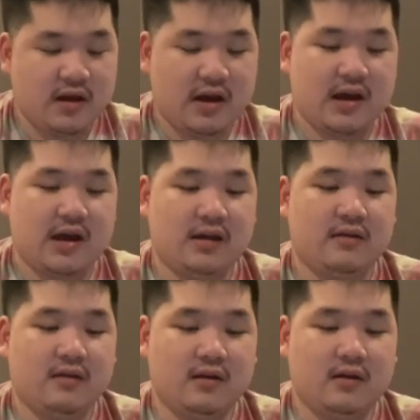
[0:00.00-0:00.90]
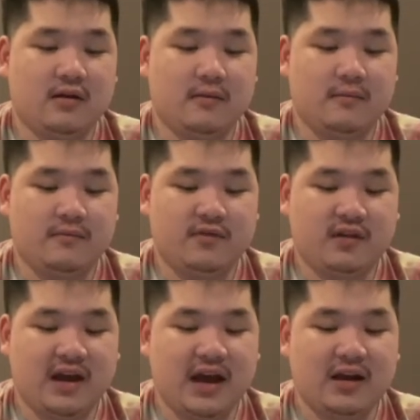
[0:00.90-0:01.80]
And to
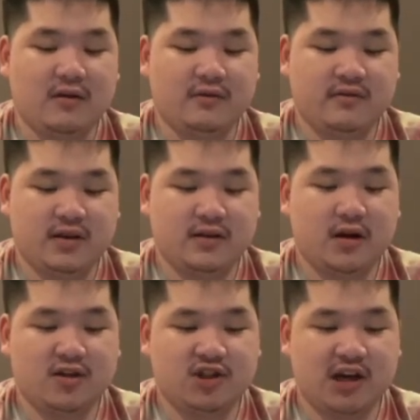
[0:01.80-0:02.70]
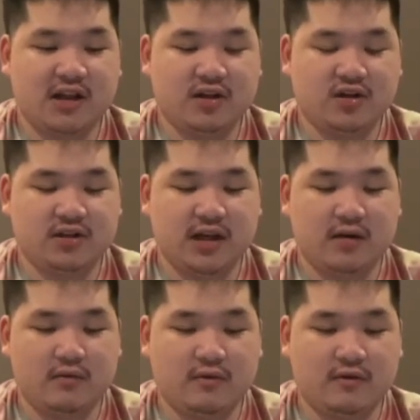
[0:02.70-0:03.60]
add on the TikTok challenge that
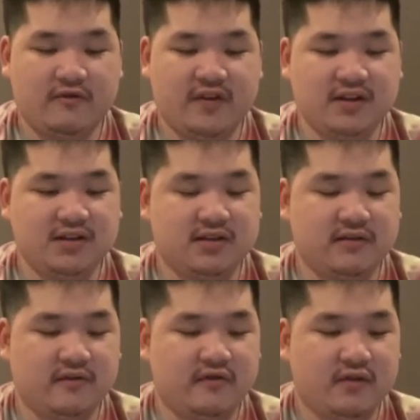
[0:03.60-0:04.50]
was offensive,